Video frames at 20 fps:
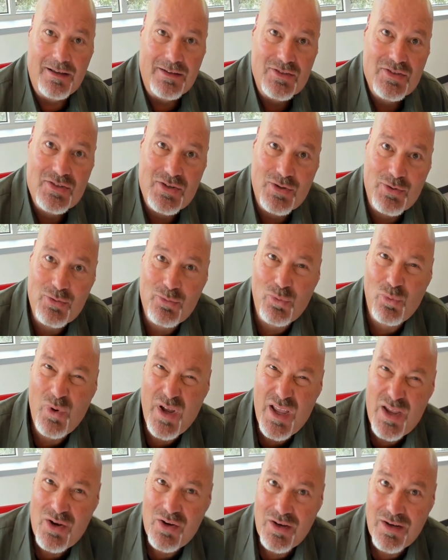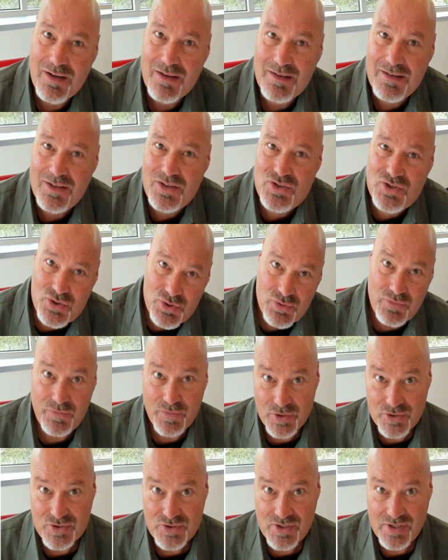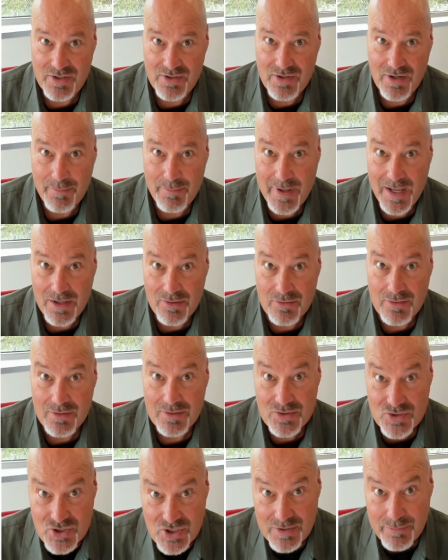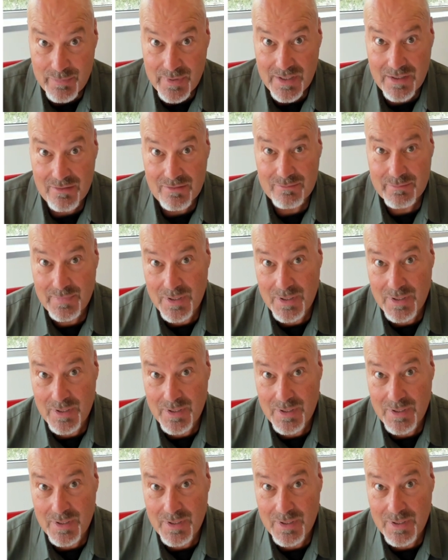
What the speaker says: So when did you first hear about Gmail?